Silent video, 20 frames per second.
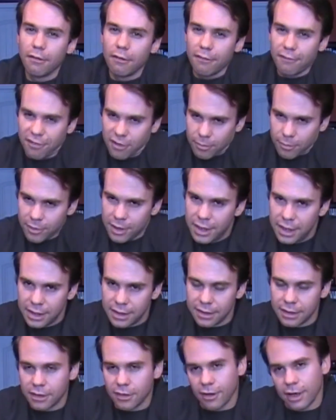From reading
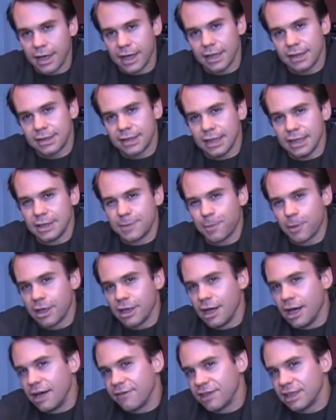the credits, it's pretty
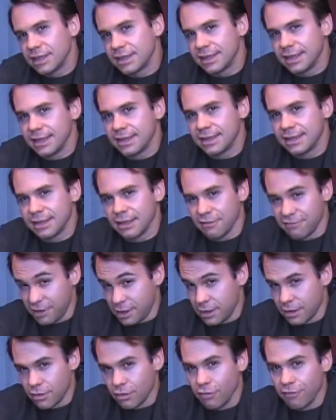obvious this is a
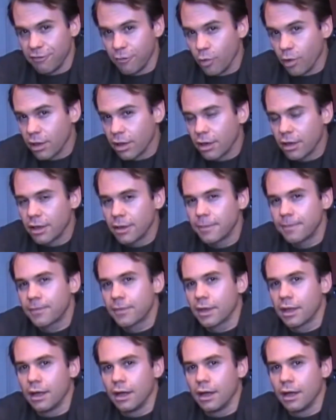vehicle for her.